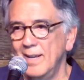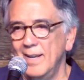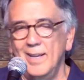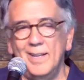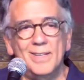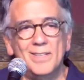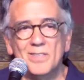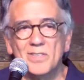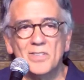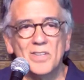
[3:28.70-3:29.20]

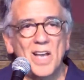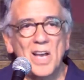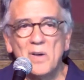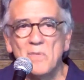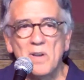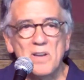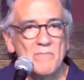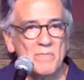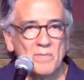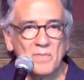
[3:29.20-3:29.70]
He doesn't shy
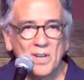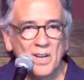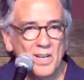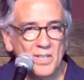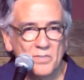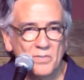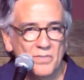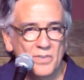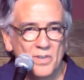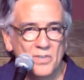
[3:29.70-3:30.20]
away from
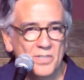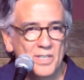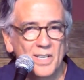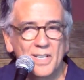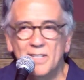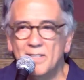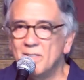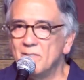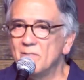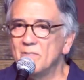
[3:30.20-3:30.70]
controversy.
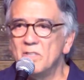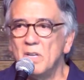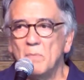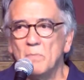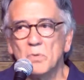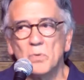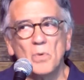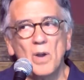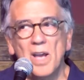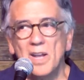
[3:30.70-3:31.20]
He just
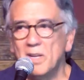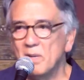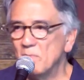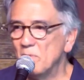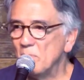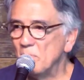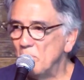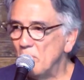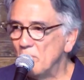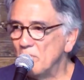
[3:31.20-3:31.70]
jumps right in
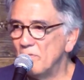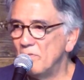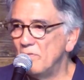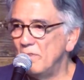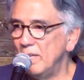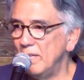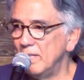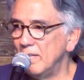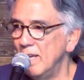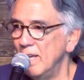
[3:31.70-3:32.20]
with both
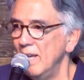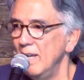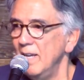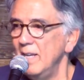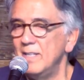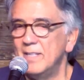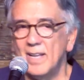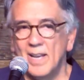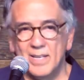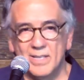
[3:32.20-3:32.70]
feet.
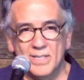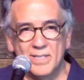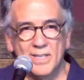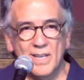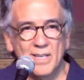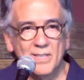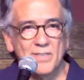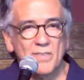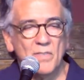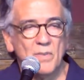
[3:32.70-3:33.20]
He takes
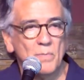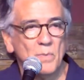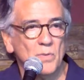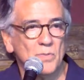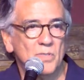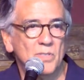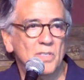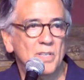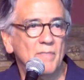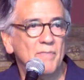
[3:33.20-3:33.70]
6 of the
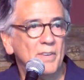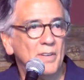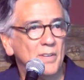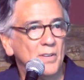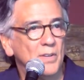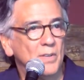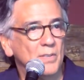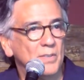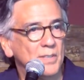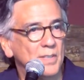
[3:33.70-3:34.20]
most
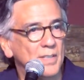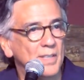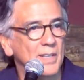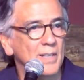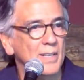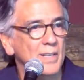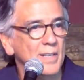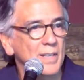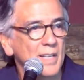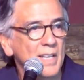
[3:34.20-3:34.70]
difficult
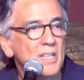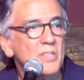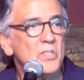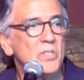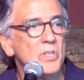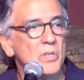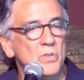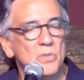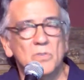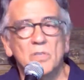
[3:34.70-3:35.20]

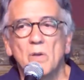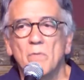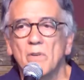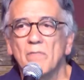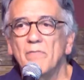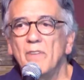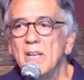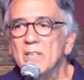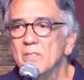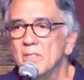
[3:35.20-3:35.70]
issues that
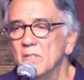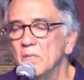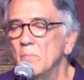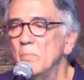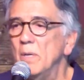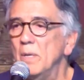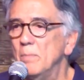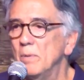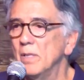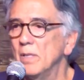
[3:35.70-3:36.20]
were facing the
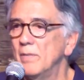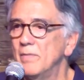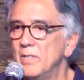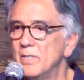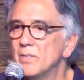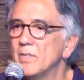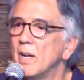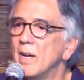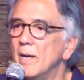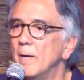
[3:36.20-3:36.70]
people of
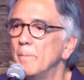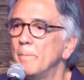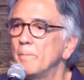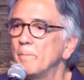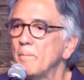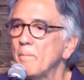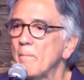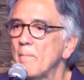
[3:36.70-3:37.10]
his time.